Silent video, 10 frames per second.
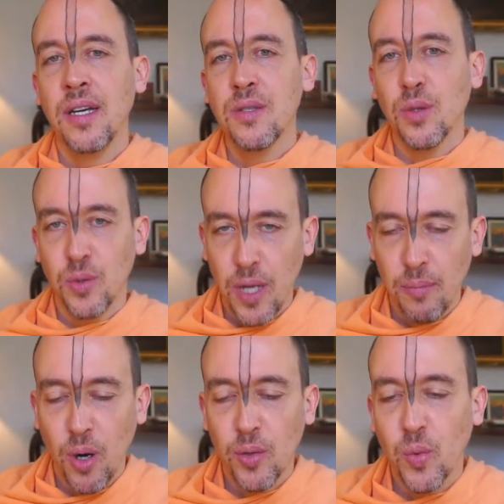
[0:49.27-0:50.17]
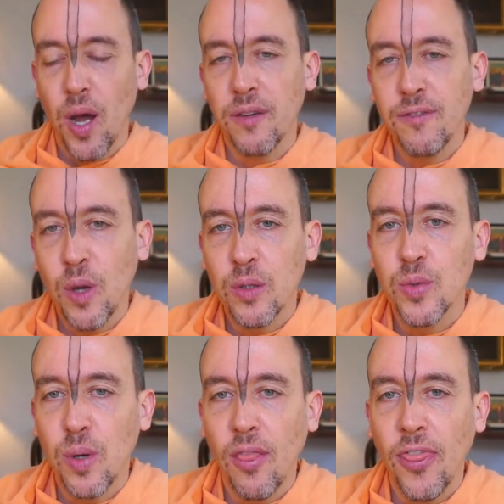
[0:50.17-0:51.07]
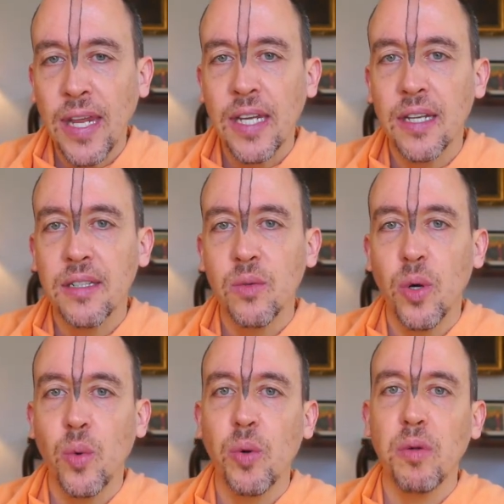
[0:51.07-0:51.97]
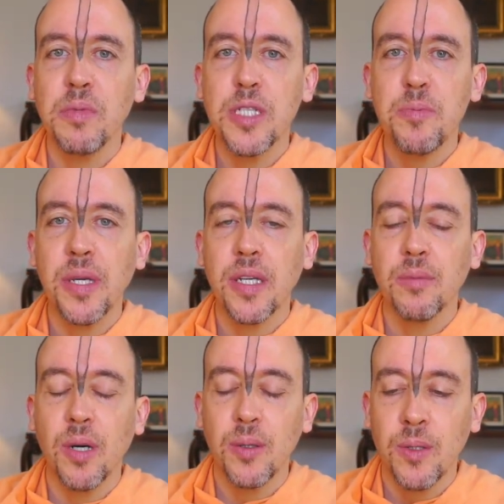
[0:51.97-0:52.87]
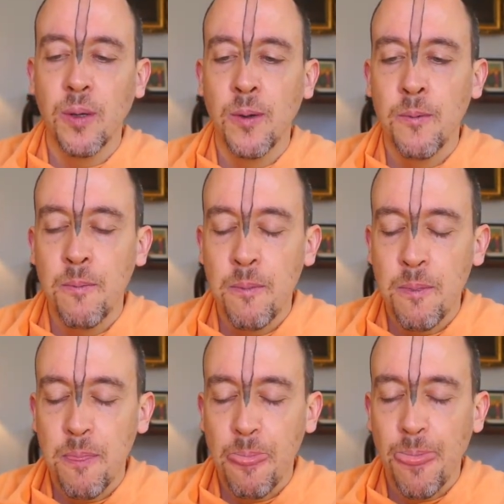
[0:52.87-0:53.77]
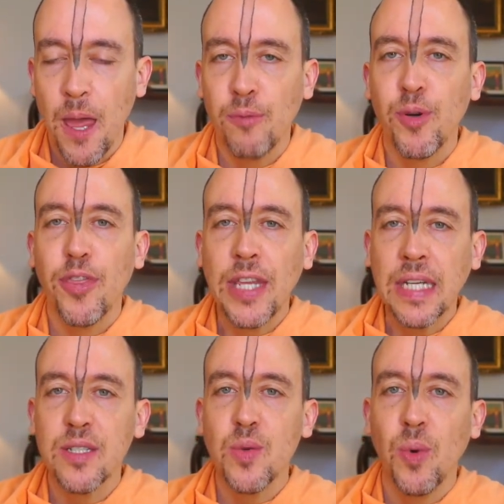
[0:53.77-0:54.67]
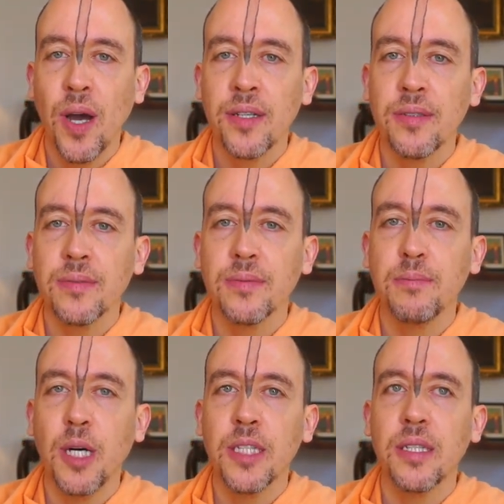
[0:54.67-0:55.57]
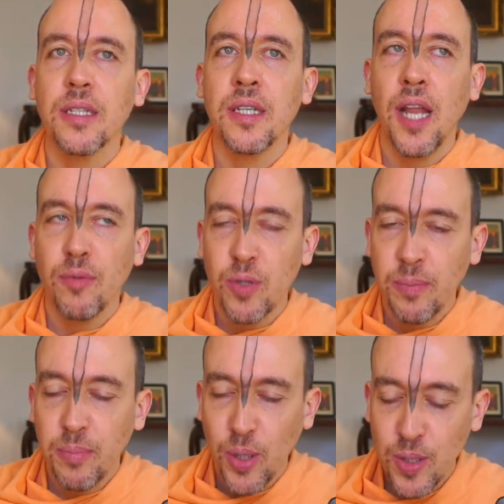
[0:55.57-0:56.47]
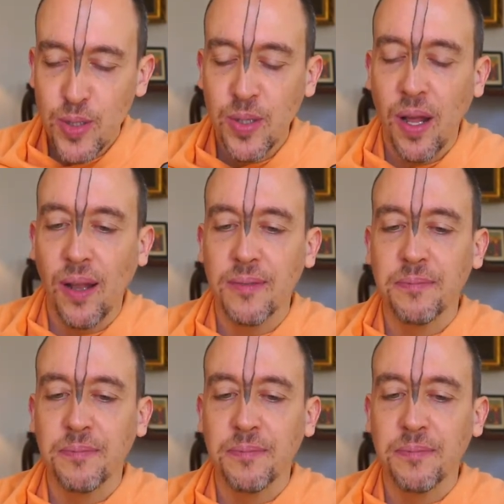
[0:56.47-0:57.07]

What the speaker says: So today part 1 of non-dual thinking, where we will be speaking about everything is one but never impersonal.